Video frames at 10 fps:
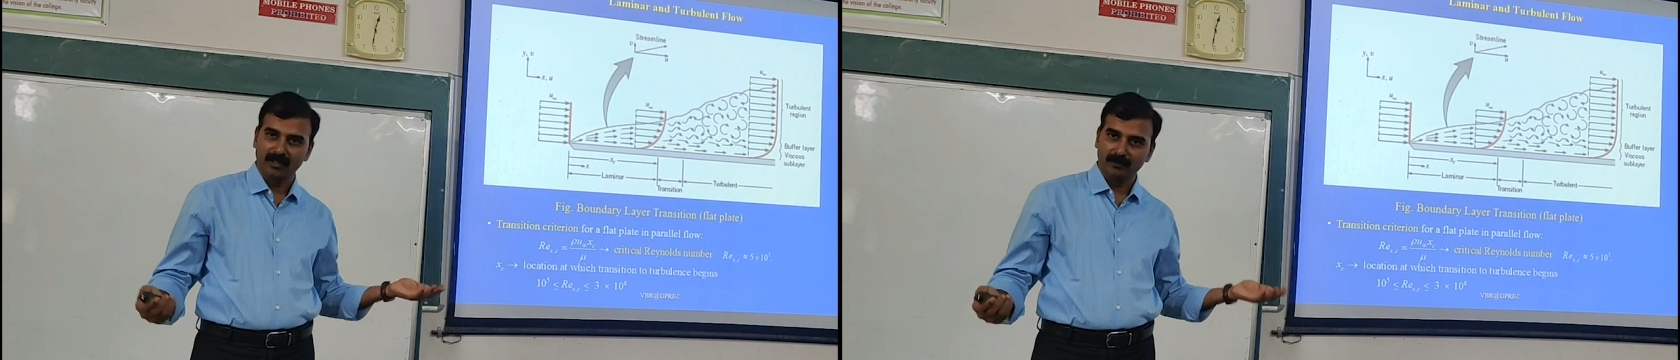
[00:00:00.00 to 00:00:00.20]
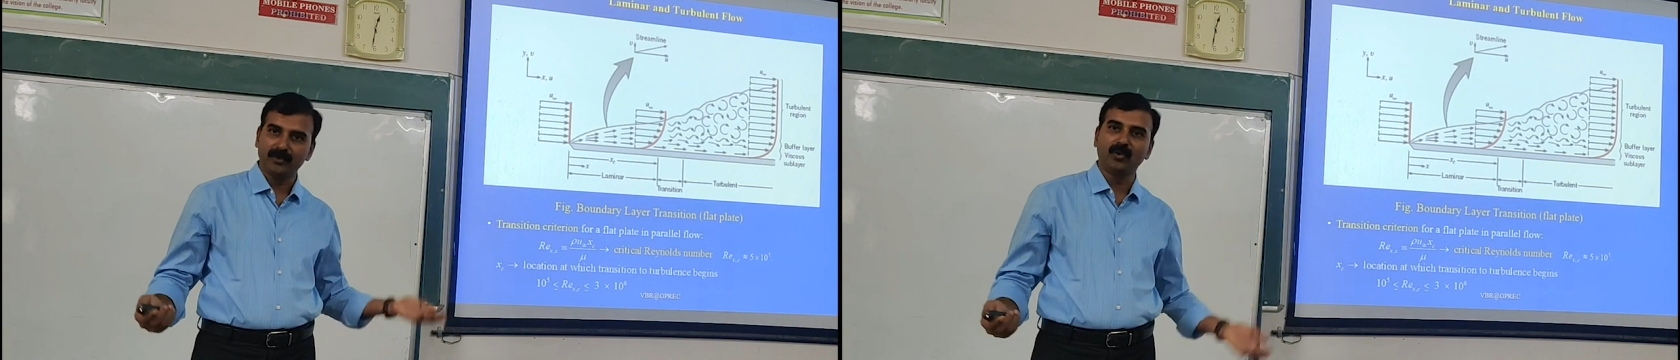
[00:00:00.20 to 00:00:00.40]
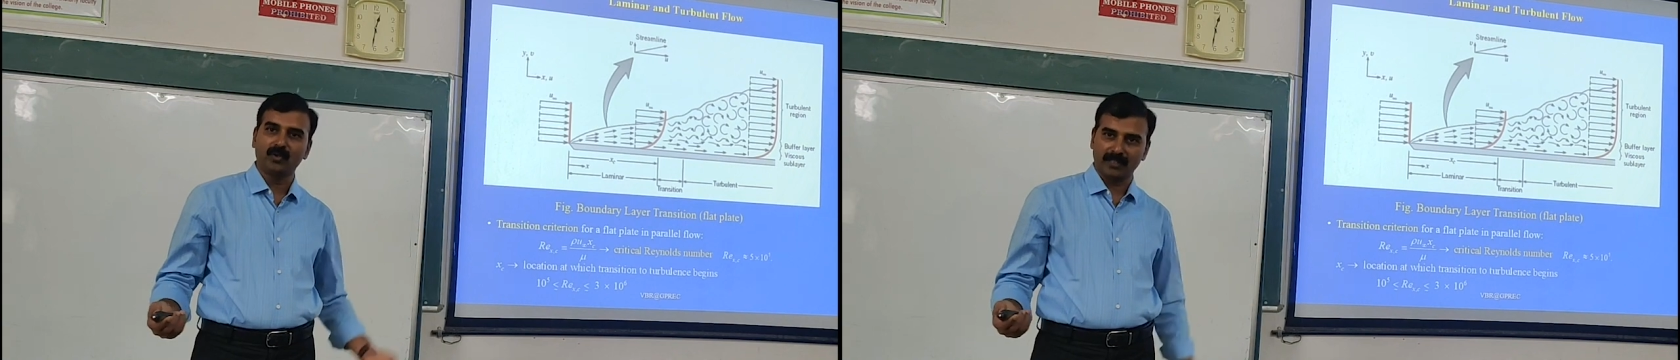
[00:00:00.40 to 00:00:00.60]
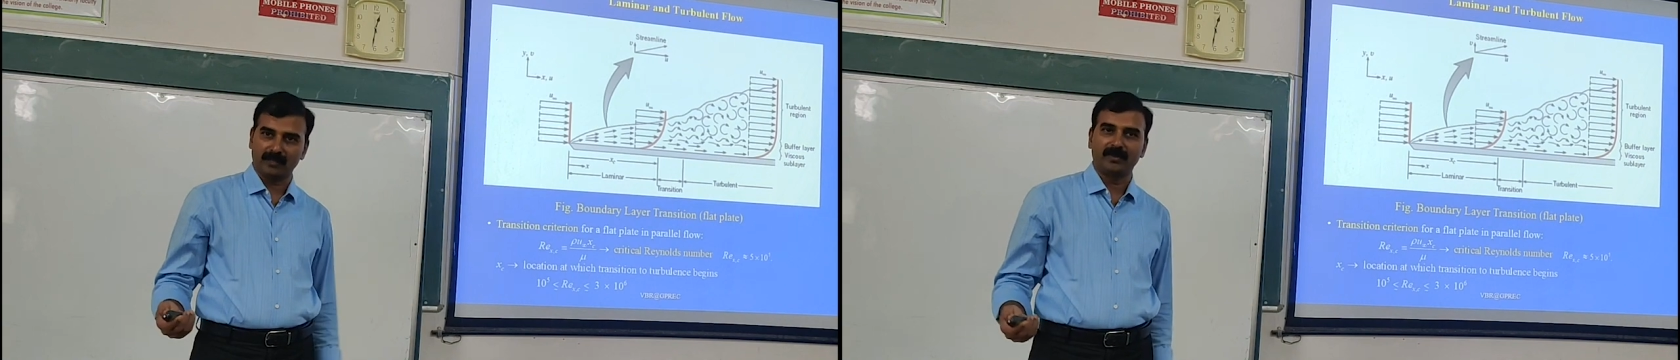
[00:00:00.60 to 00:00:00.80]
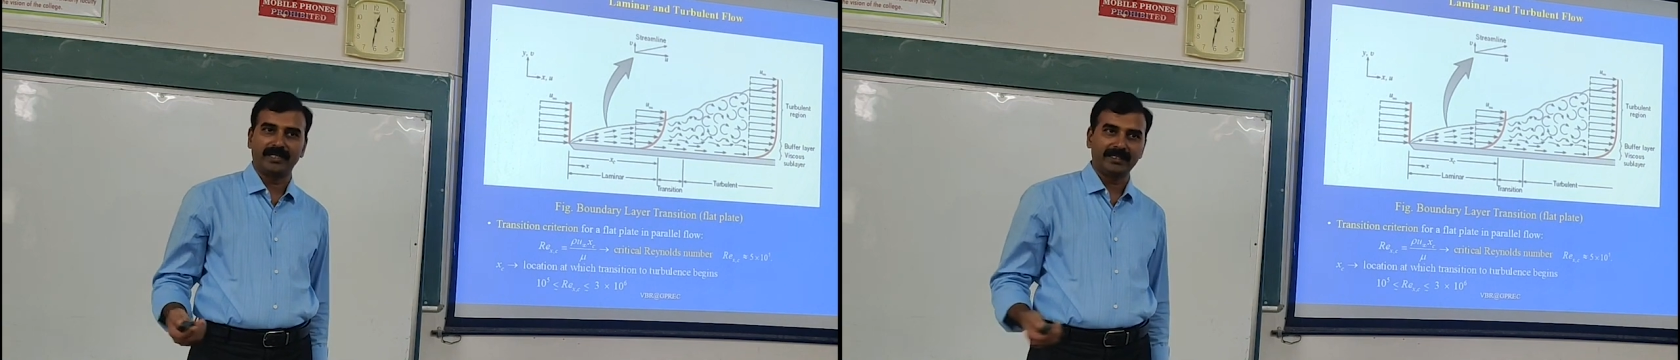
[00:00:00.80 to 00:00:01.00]
turbulent.
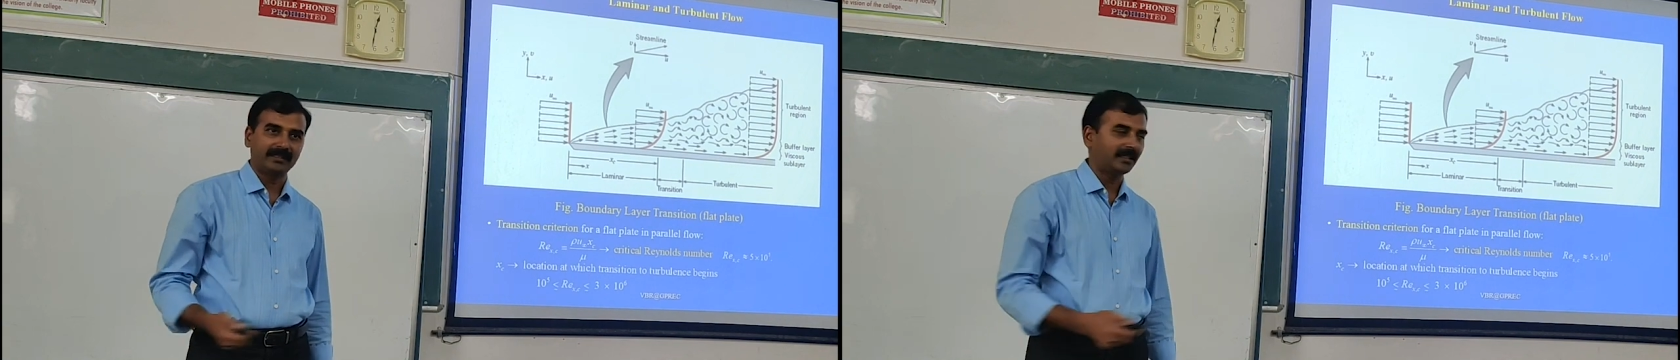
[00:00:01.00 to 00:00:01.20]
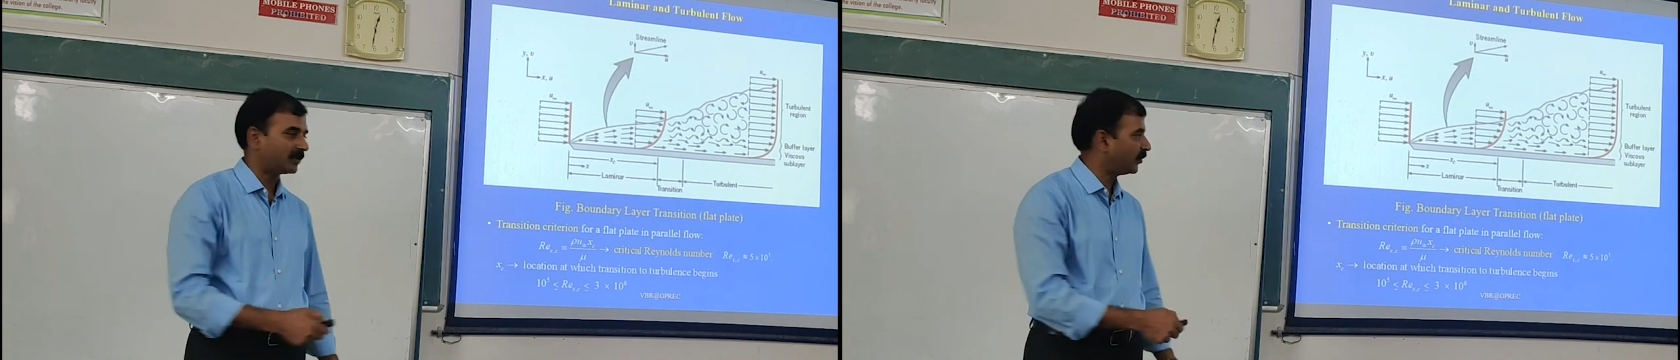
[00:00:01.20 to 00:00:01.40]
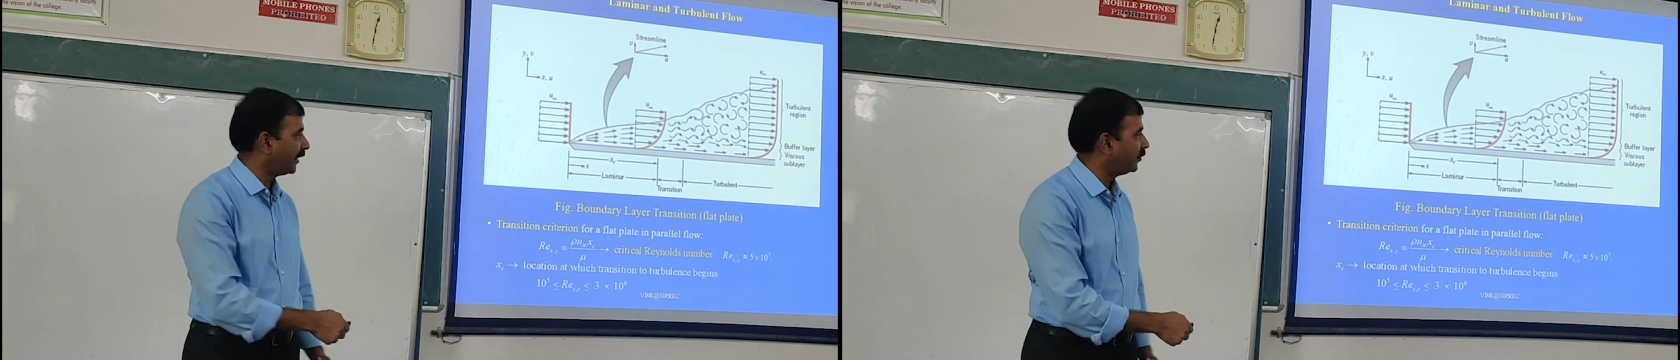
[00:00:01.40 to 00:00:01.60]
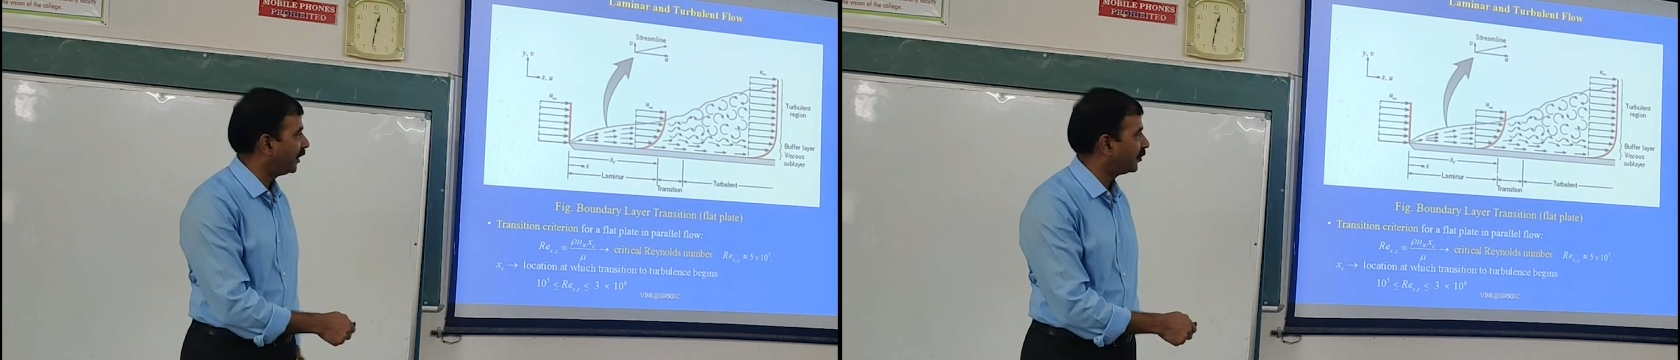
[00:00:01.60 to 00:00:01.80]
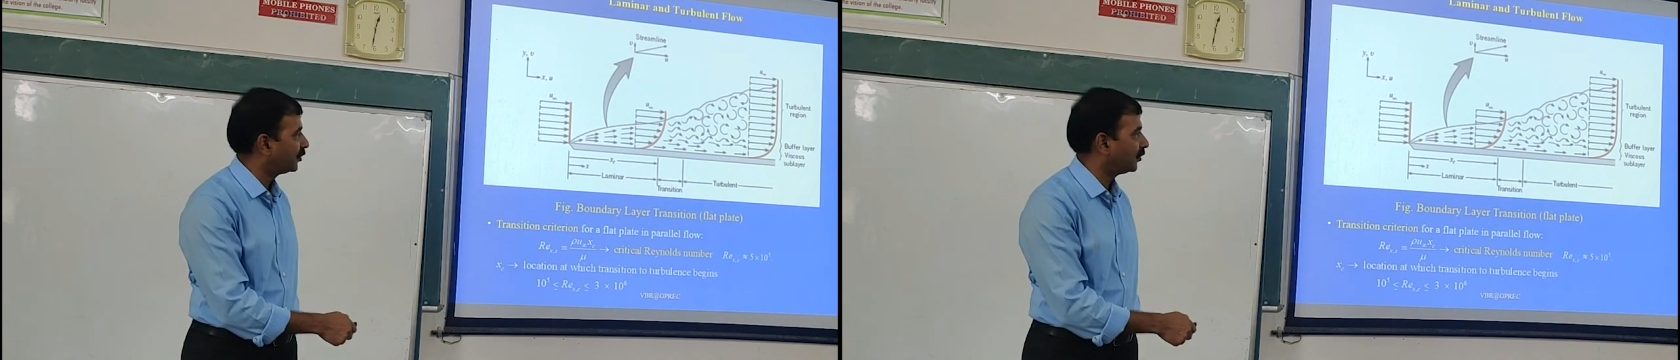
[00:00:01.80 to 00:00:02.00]
That's why we have
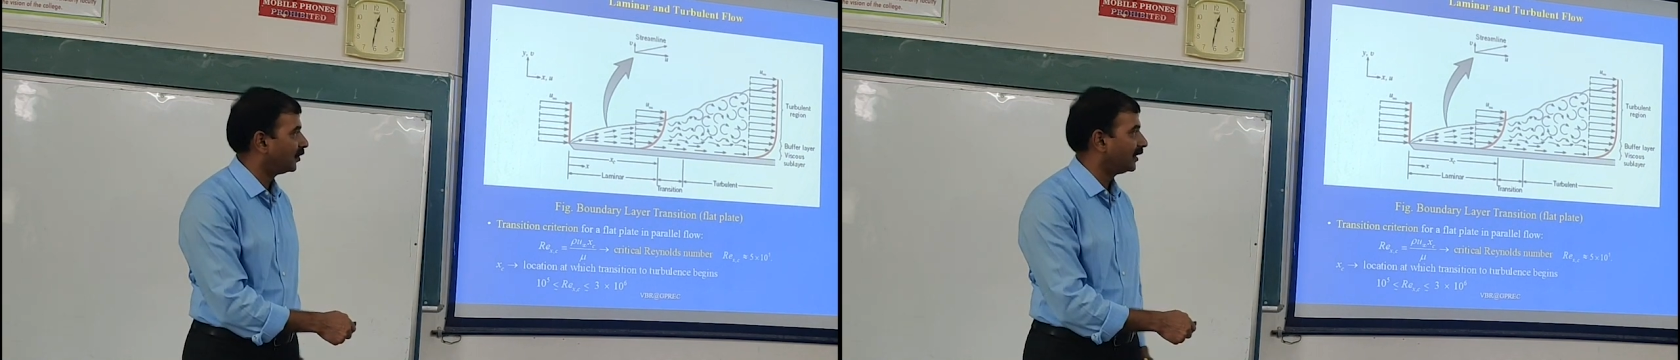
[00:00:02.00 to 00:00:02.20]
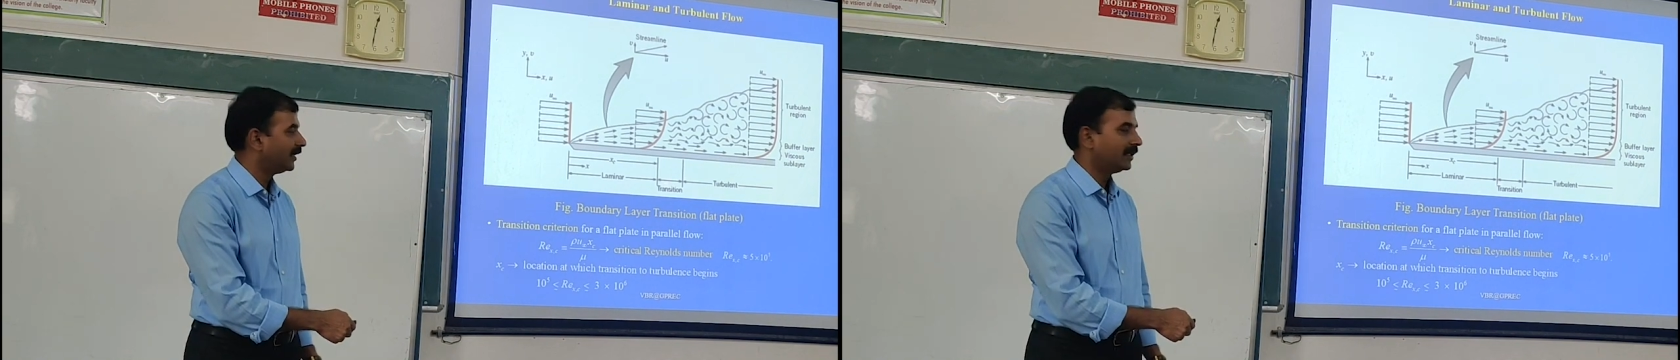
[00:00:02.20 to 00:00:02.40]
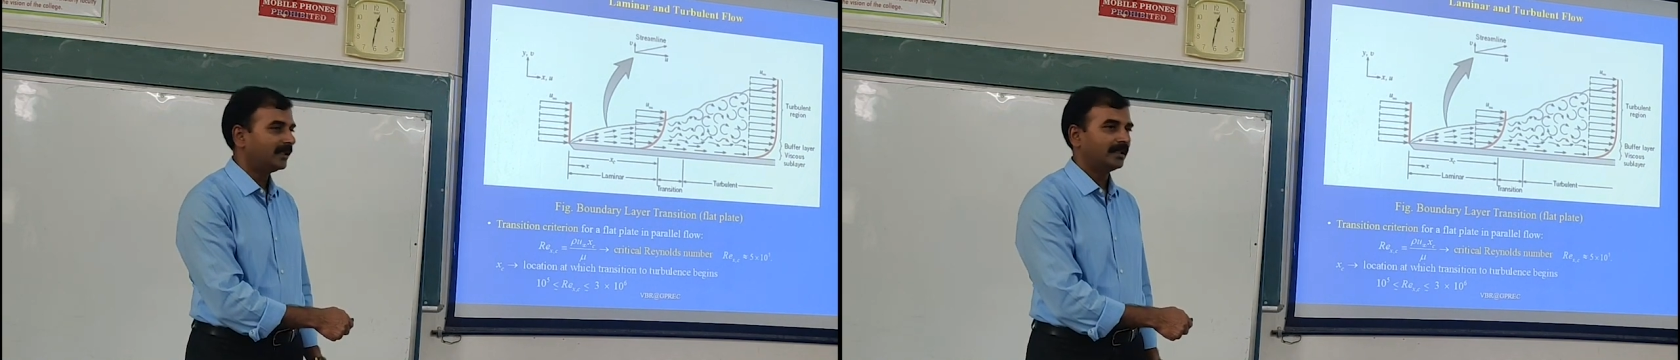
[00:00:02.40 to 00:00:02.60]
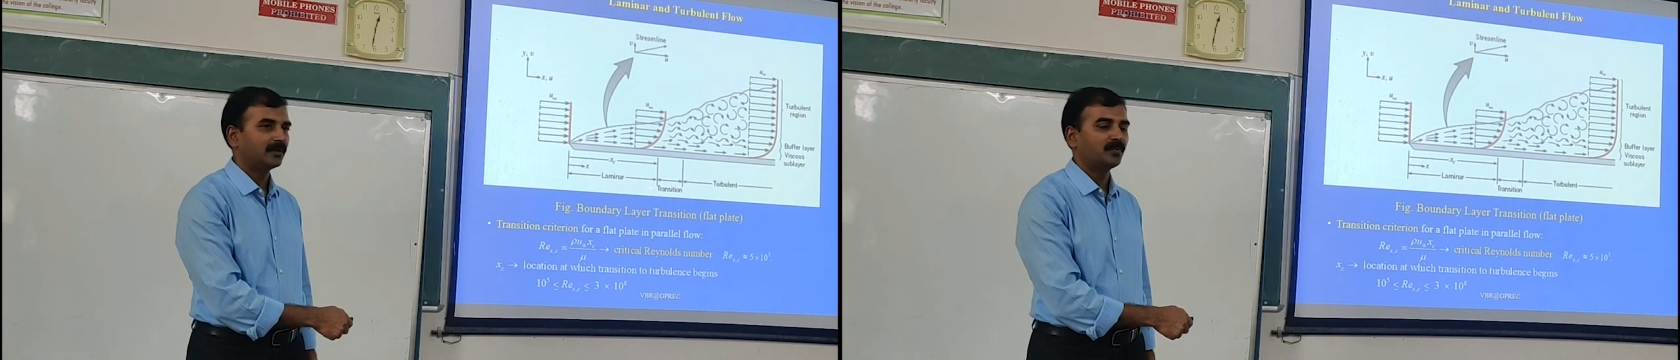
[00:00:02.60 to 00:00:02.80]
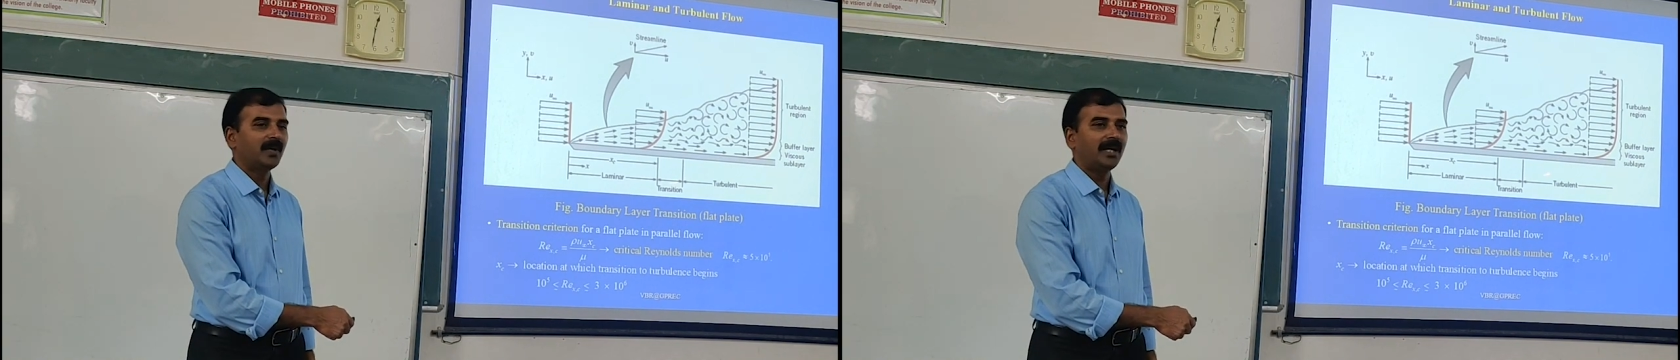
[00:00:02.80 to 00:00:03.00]
shown a
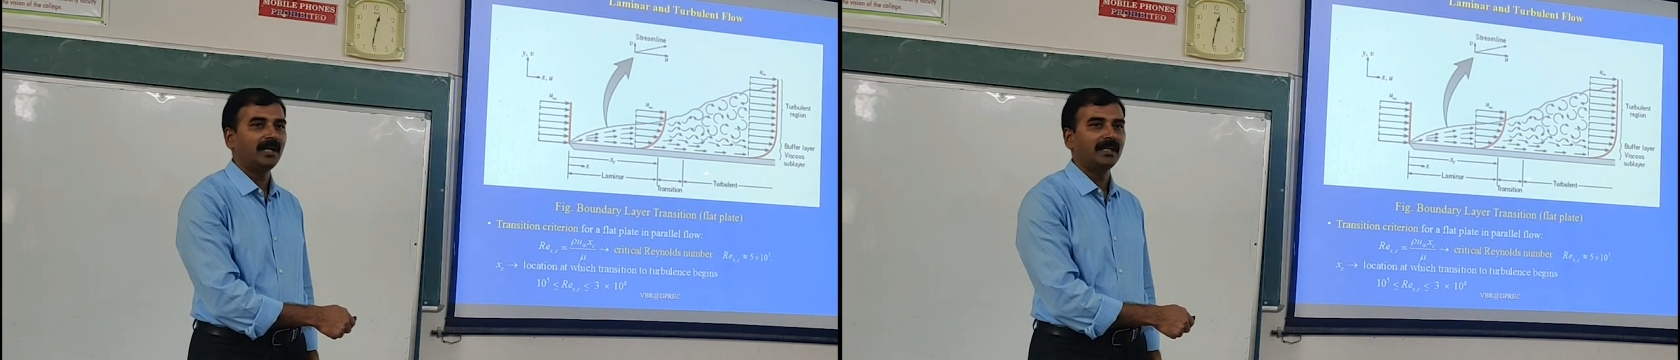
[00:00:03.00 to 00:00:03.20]
small